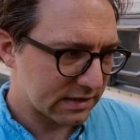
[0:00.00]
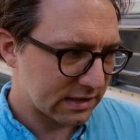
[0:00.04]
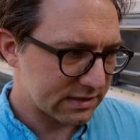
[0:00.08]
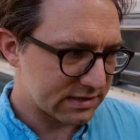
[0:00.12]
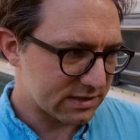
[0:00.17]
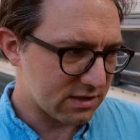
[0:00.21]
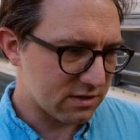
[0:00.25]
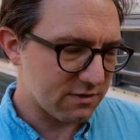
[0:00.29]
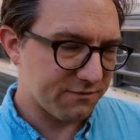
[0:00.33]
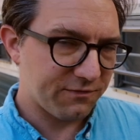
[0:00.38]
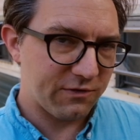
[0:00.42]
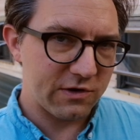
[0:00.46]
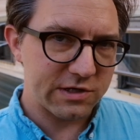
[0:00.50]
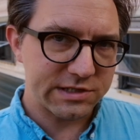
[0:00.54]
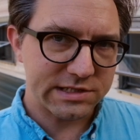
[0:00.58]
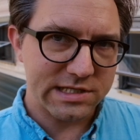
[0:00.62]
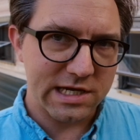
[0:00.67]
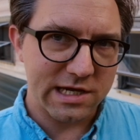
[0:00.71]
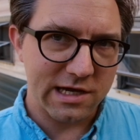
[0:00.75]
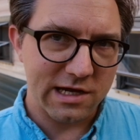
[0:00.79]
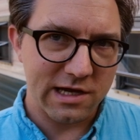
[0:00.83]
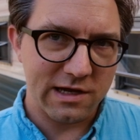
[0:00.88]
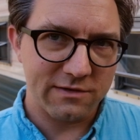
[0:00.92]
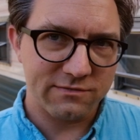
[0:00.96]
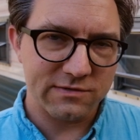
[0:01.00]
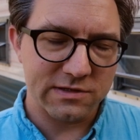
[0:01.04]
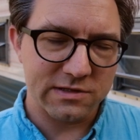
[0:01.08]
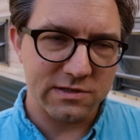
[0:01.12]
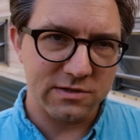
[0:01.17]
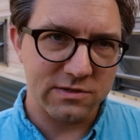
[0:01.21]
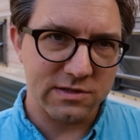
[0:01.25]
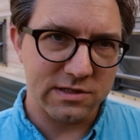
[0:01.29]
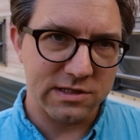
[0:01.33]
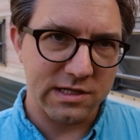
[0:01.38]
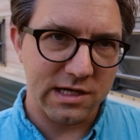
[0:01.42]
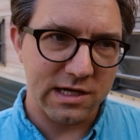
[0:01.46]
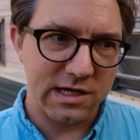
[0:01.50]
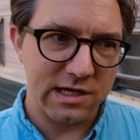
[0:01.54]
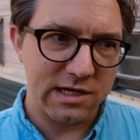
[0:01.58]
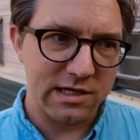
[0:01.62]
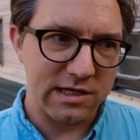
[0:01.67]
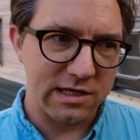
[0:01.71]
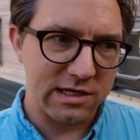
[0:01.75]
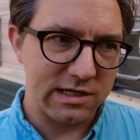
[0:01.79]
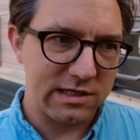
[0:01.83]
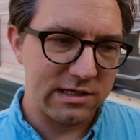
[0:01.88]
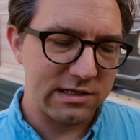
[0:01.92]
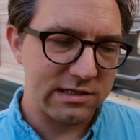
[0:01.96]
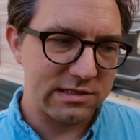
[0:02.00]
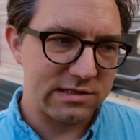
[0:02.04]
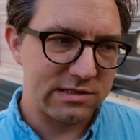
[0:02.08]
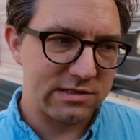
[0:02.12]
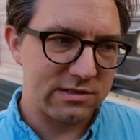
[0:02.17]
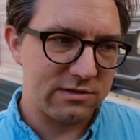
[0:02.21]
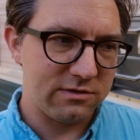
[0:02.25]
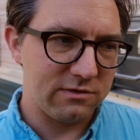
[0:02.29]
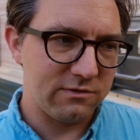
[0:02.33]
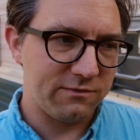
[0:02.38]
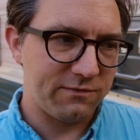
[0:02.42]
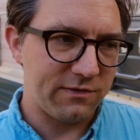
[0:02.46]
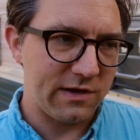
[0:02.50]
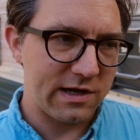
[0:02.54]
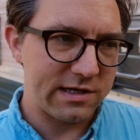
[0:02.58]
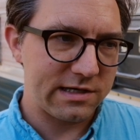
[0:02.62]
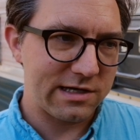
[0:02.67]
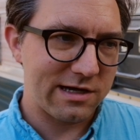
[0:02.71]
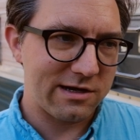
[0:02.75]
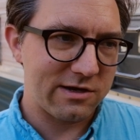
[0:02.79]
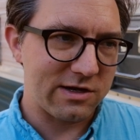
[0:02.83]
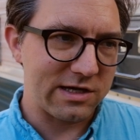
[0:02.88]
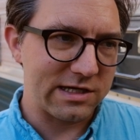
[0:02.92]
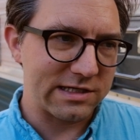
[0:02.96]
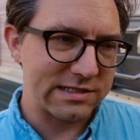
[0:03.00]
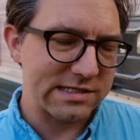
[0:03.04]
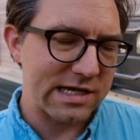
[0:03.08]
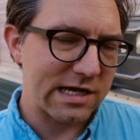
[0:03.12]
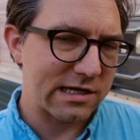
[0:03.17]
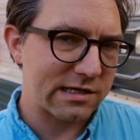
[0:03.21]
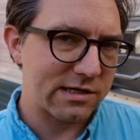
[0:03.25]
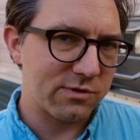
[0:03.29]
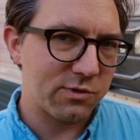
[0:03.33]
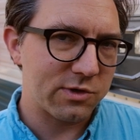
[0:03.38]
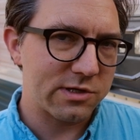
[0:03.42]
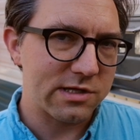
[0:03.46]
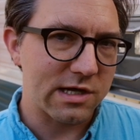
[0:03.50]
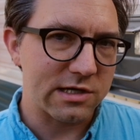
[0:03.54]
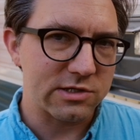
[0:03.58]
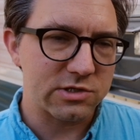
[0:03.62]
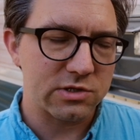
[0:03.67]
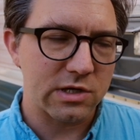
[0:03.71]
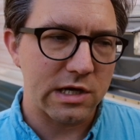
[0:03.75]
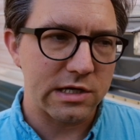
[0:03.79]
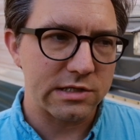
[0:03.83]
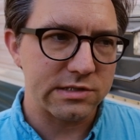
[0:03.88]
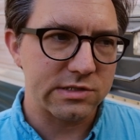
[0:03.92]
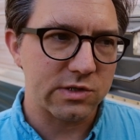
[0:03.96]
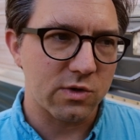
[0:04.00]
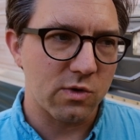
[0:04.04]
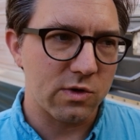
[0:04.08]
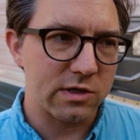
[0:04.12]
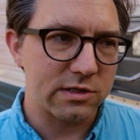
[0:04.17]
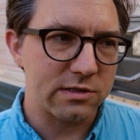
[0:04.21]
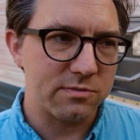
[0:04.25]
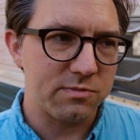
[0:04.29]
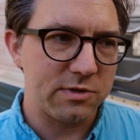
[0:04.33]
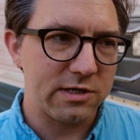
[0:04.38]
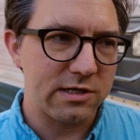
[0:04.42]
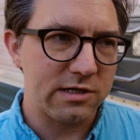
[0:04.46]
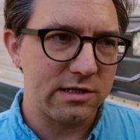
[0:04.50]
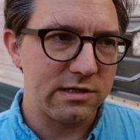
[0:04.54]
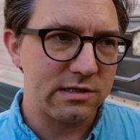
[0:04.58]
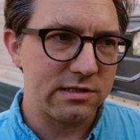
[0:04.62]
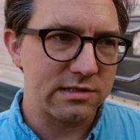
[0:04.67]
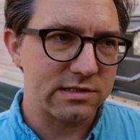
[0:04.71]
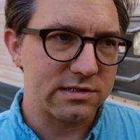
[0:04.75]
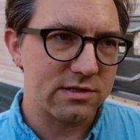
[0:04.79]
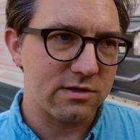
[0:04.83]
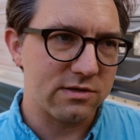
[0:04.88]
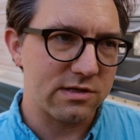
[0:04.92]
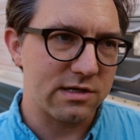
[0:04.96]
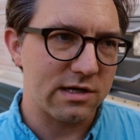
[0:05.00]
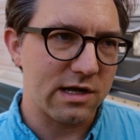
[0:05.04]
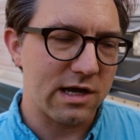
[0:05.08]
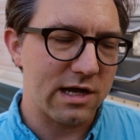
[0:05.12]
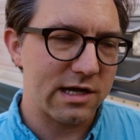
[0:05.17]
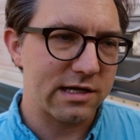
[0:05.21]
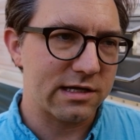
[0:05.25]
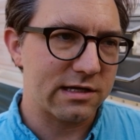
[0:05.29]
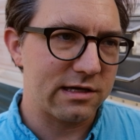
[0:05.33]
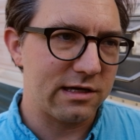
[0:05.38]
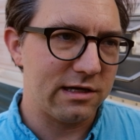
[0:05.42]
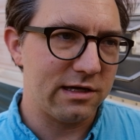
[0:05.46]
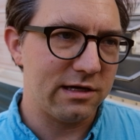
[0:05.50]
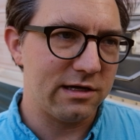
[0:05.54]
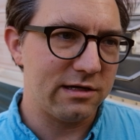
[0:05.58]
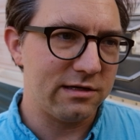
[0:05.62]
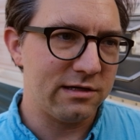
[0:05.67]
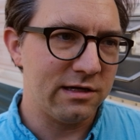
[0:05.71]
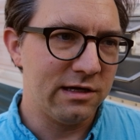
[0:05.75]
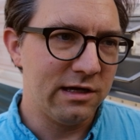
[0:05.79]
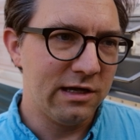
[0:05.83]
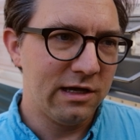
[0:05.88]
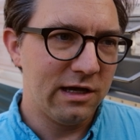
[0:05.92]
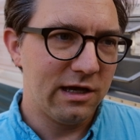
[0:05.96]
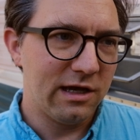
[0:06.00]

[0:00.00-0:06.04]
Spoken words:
So the first thing I have to do today is to find out exactly where that shroud's going to be so that I can